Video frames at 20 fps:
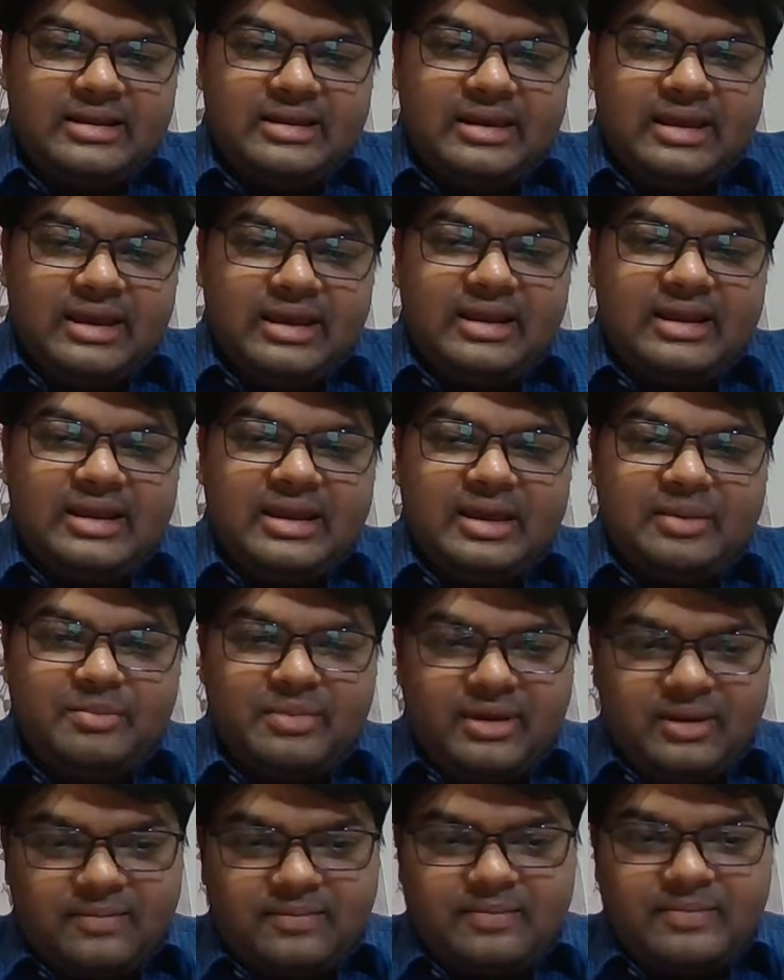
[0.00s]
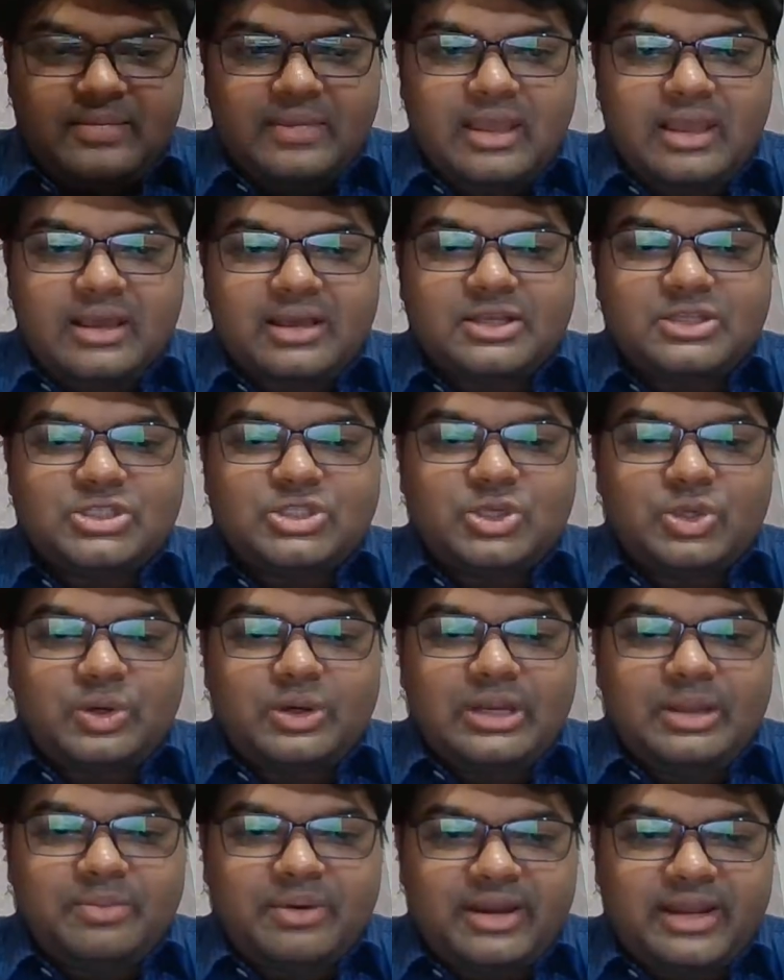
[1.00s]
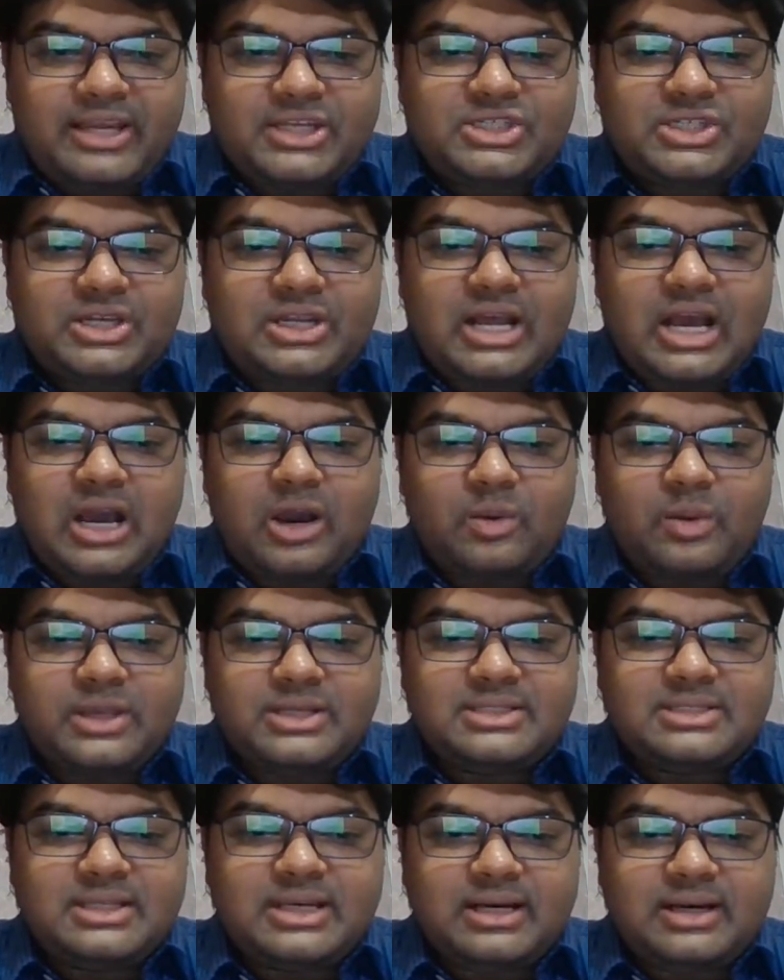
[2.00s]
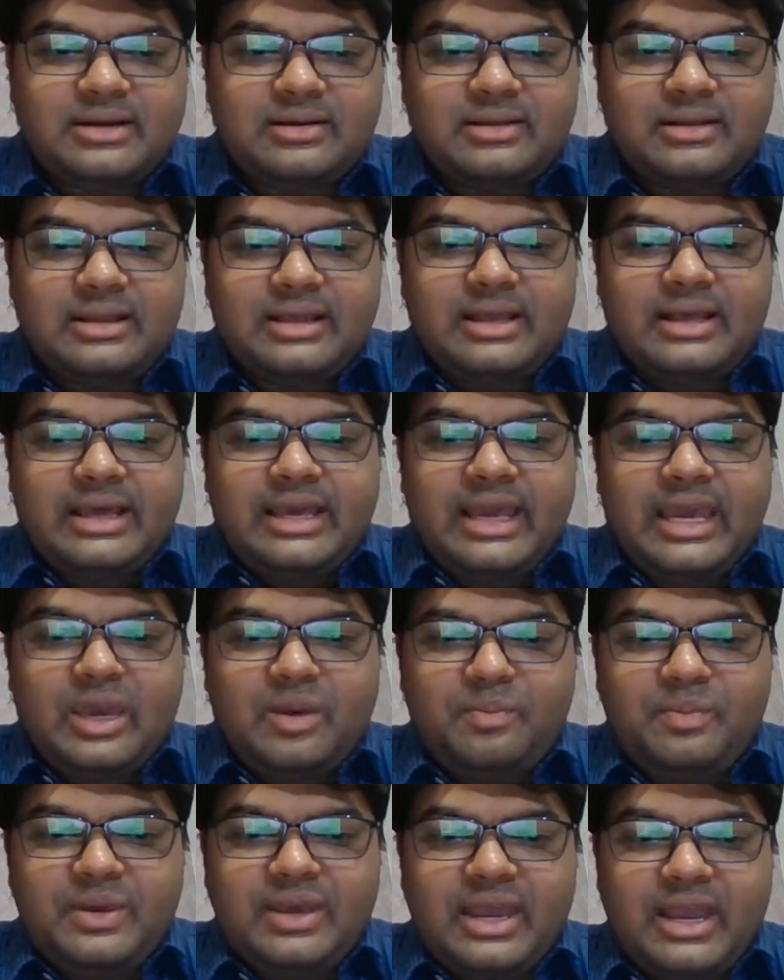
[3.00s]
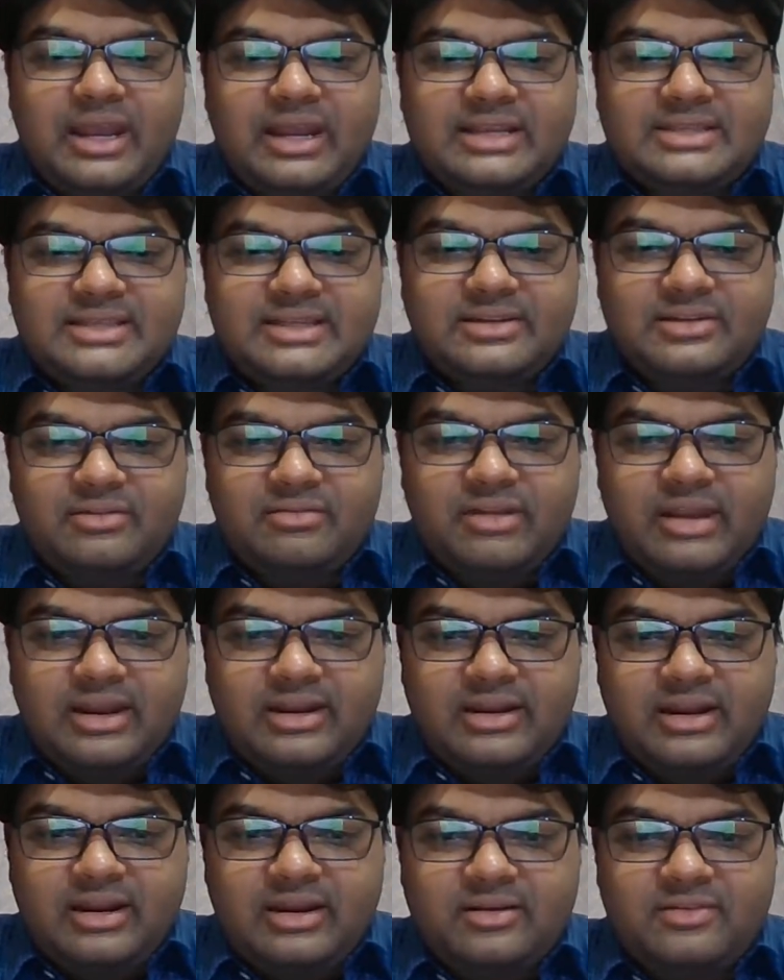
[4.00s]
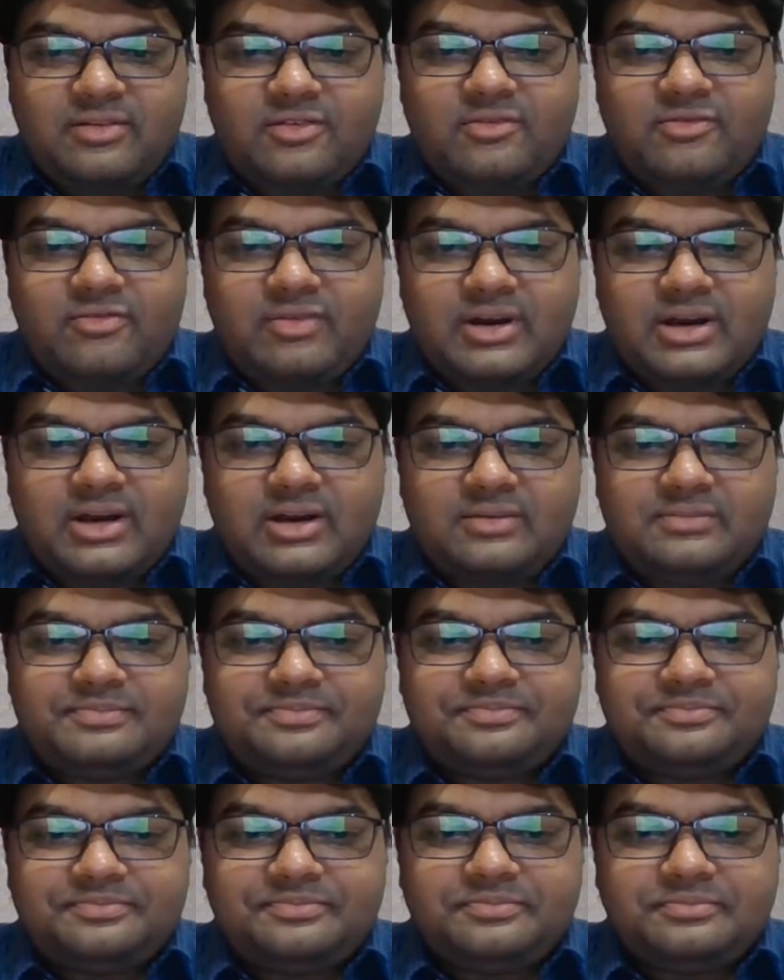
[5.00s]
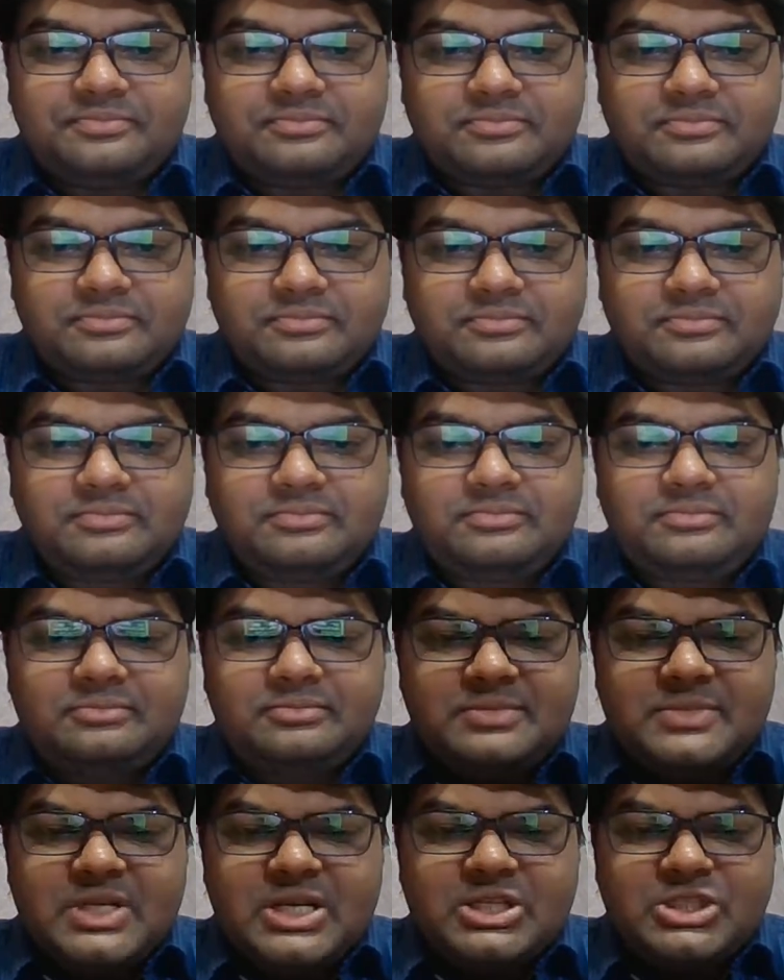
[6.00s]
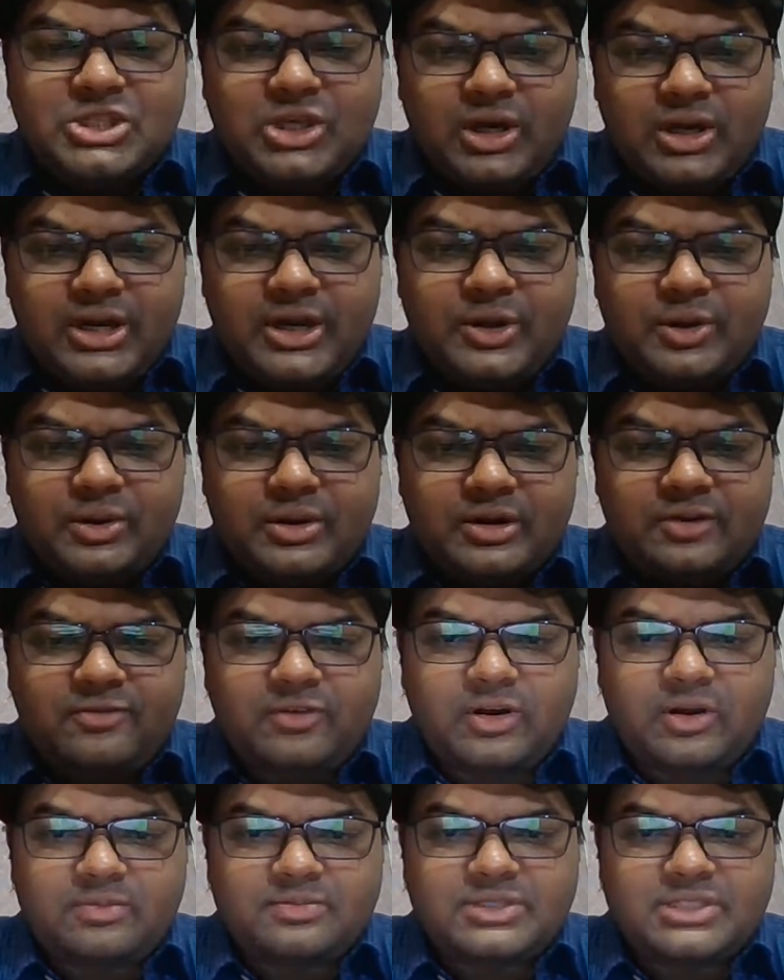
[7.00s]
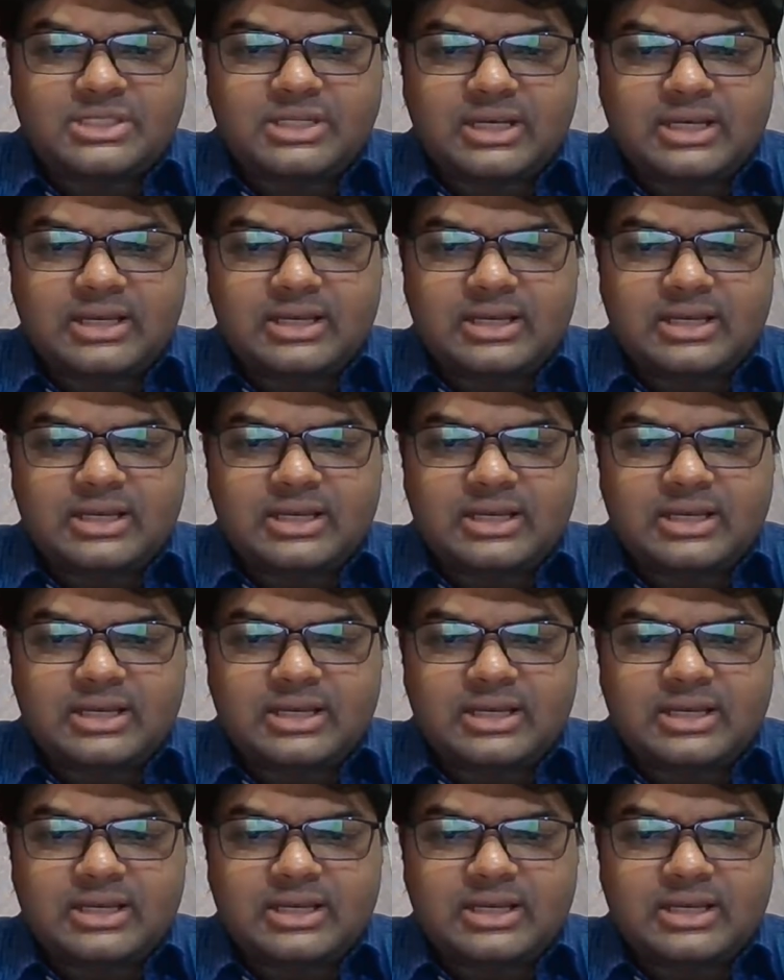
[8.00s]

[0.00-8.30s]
LADME. So liberation, how is the API disintegrated for solid oral forms,